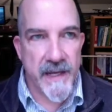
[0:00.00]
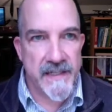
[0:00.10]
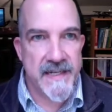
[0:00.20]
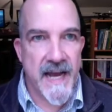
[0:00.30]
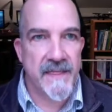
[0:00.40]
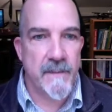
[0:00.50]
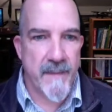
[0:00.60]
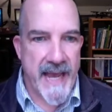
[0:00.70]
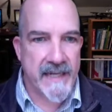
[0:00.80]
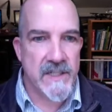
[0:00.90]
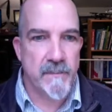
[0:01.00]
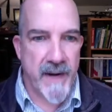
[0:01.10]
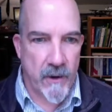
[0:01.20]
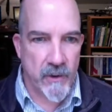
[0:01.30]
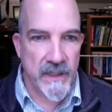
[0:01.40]
that is not the max
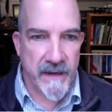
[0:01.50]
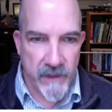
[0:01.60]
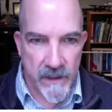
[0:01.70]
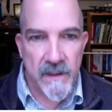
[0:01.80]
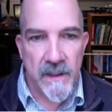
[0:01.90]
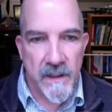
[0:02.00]
power level.